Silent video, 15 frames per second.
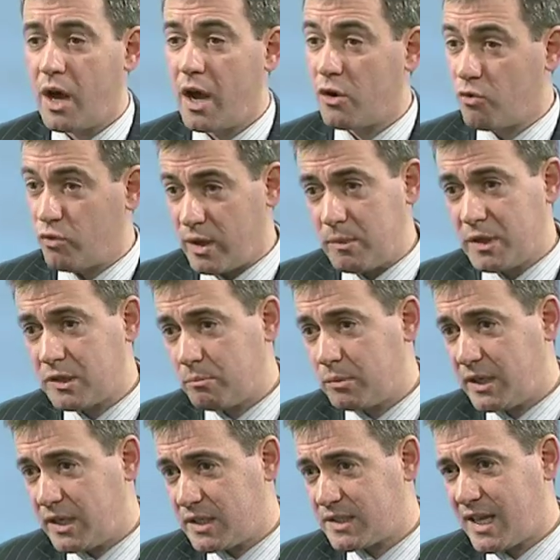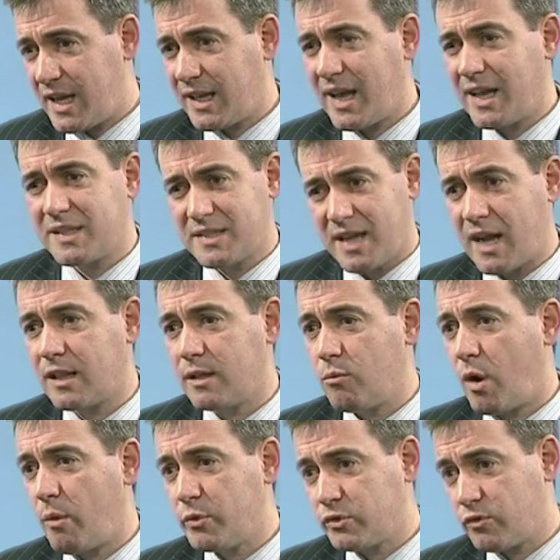agreement in place saying exactly
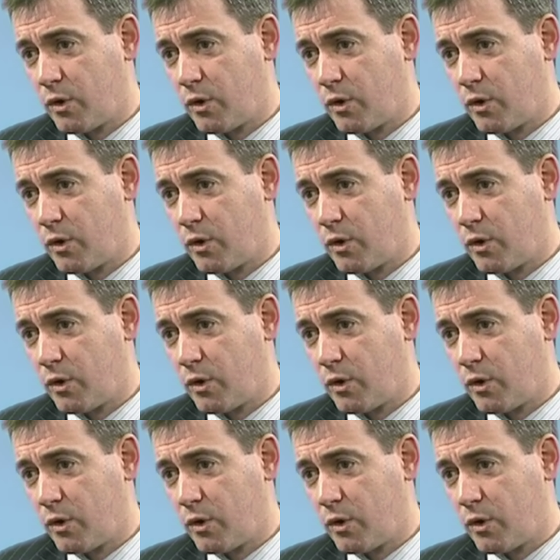what was